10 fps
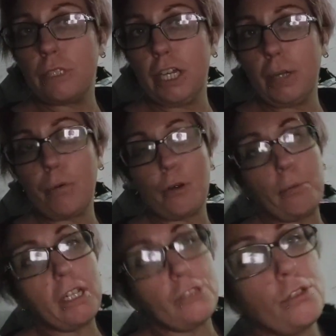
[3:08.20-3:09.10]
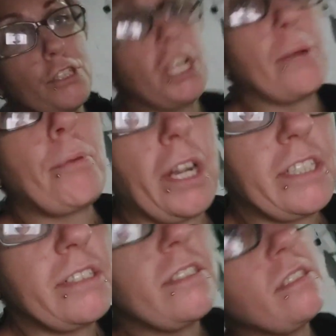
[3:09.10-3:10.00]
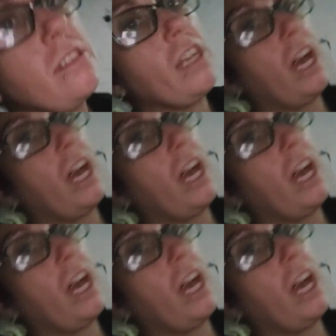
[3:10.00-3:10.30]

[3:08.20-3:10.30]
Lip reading: inappropriately touch her breasts,